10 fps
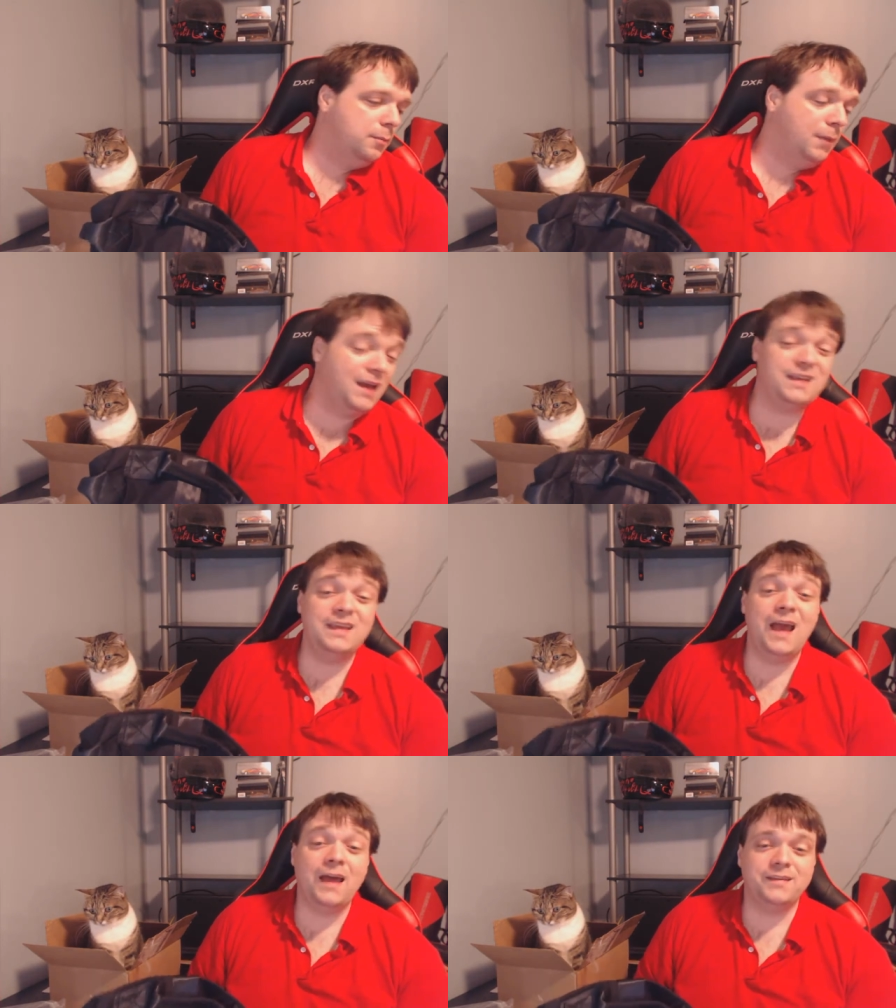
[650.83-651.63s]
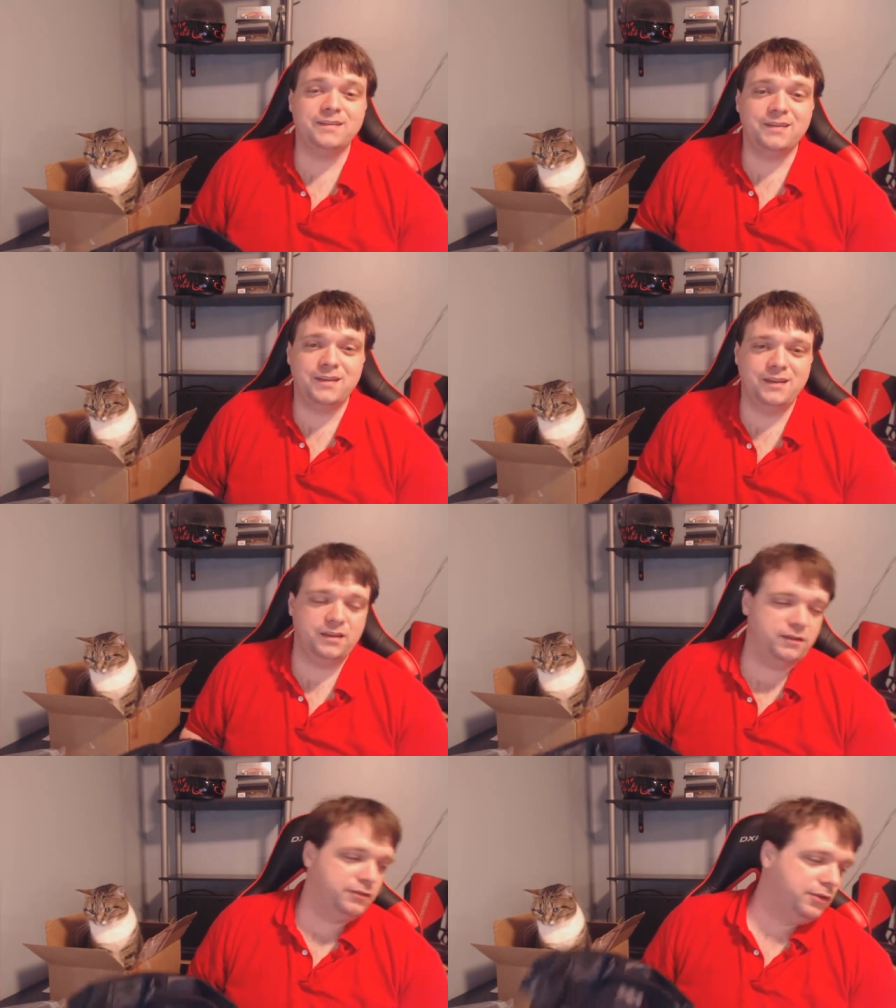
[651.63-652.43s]
my guess
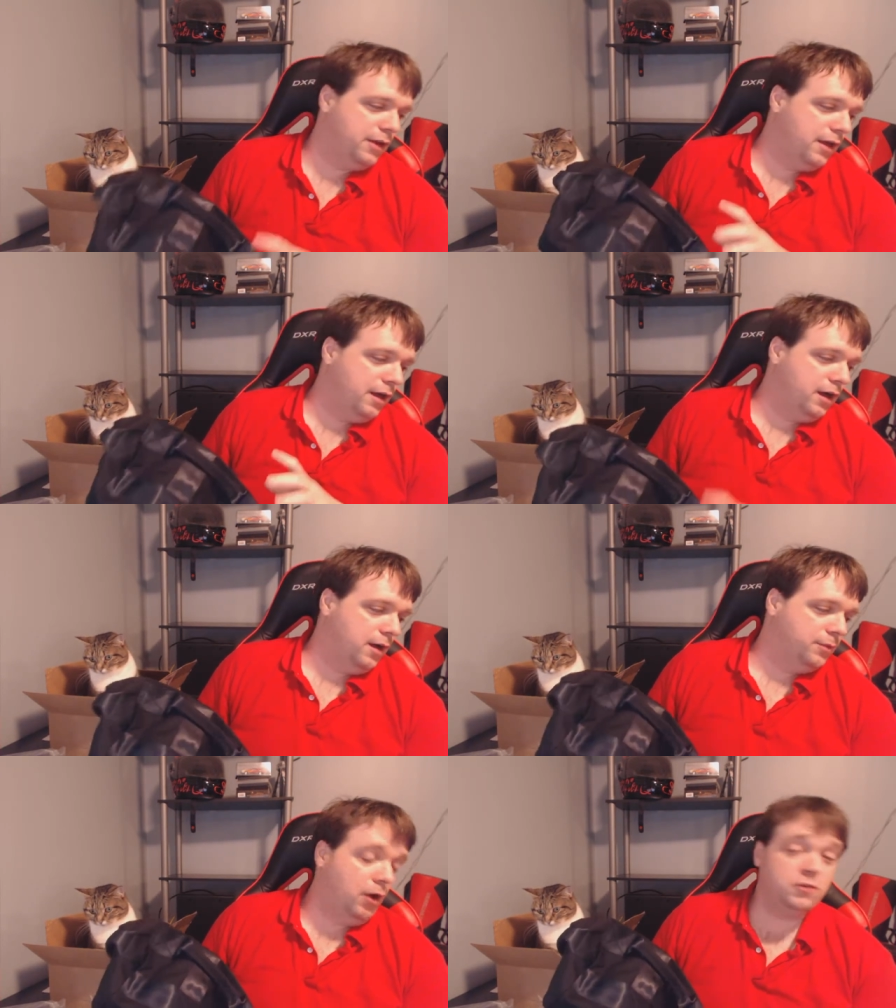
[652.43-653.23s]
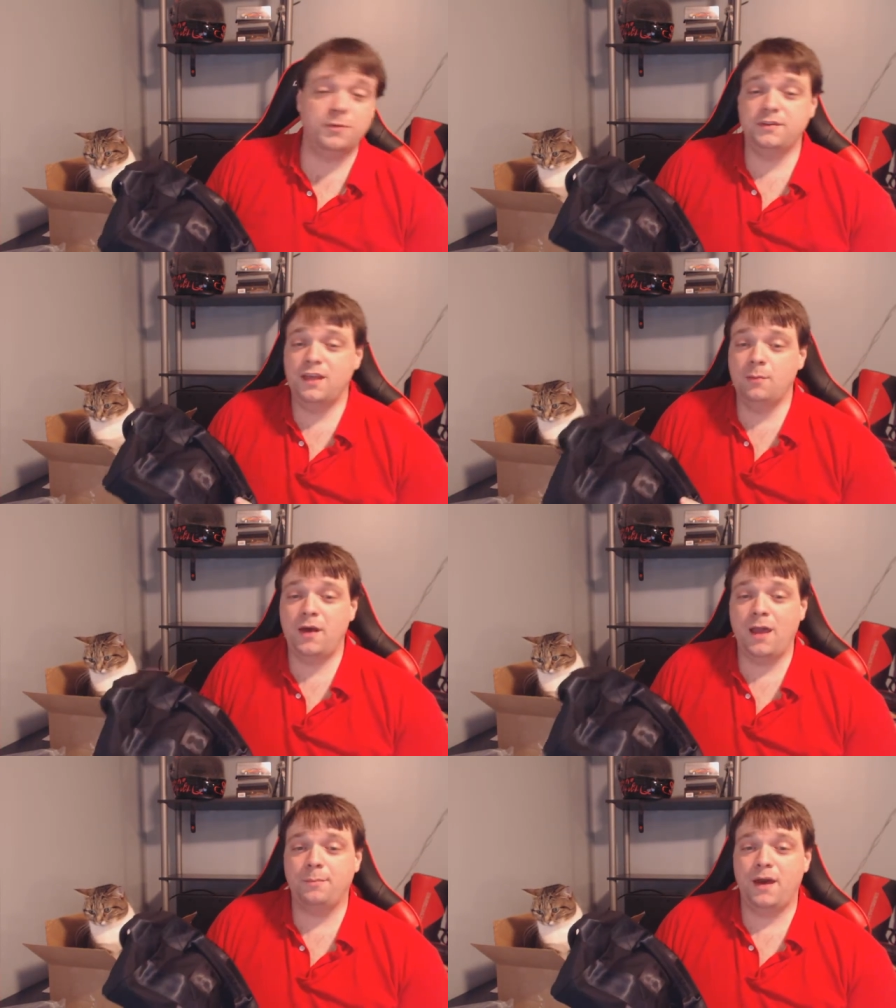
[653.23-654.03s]
is the Ultimate
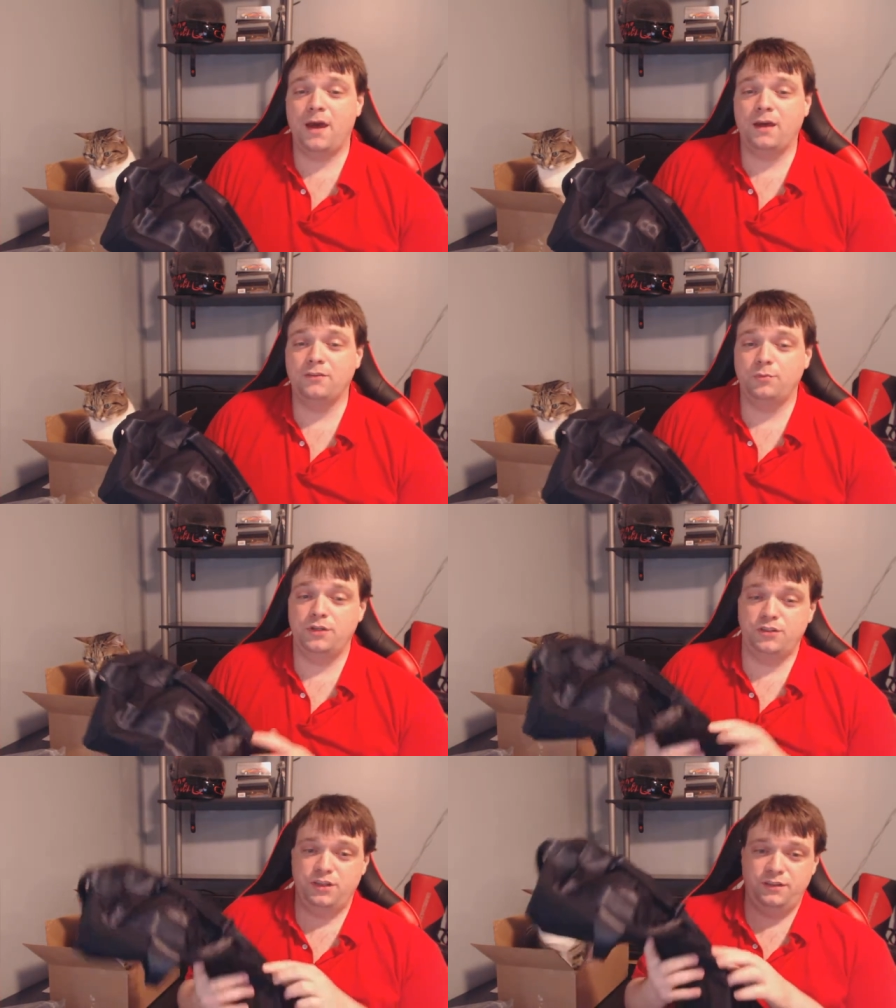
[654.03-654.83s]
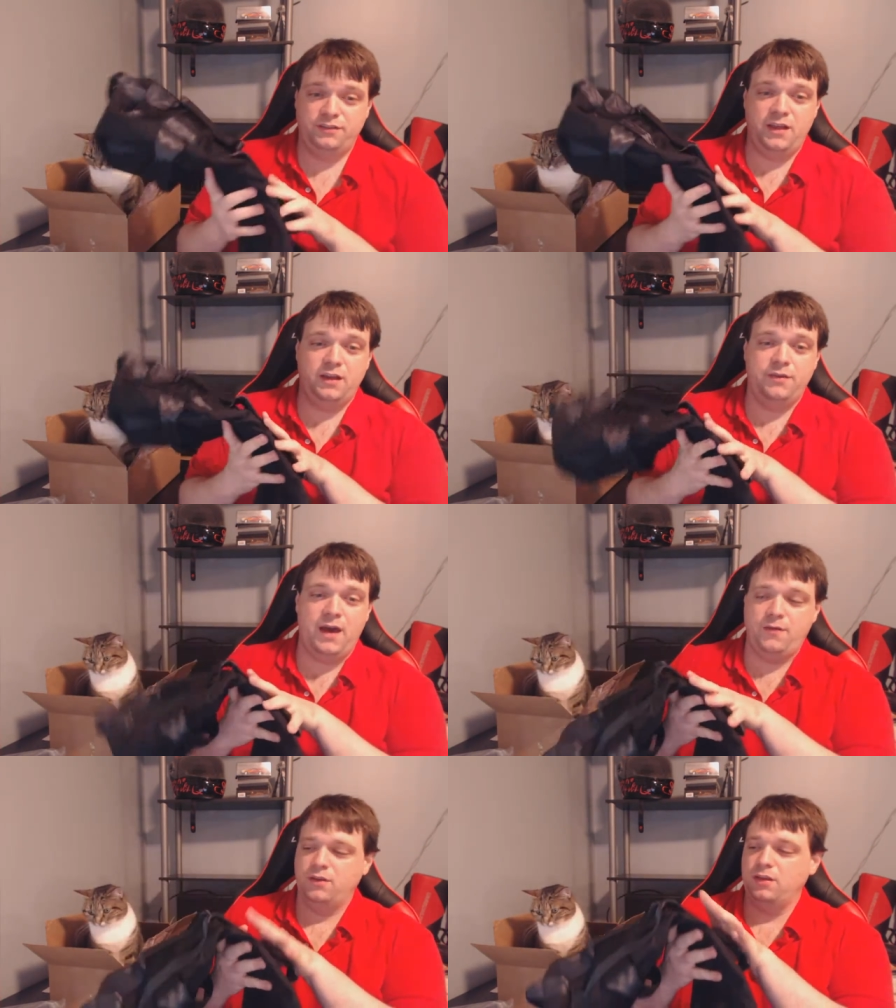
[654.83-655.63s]
Sandbag bags, which instead of
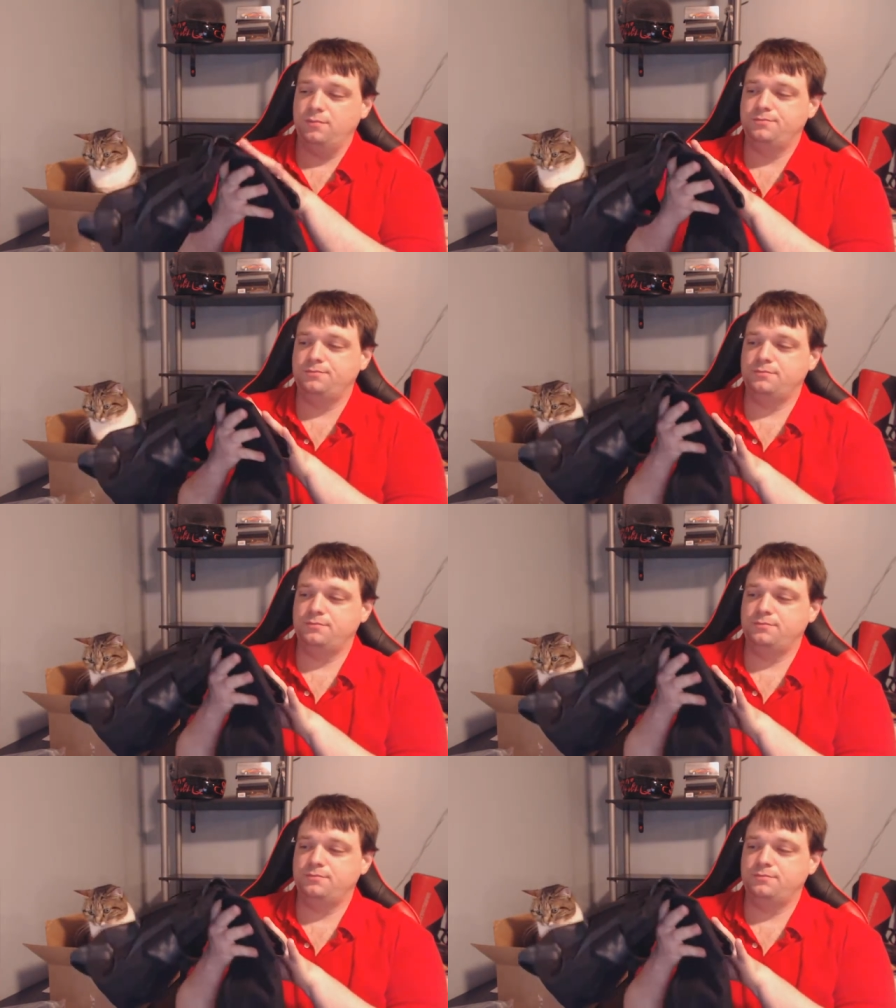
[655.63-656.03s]
having a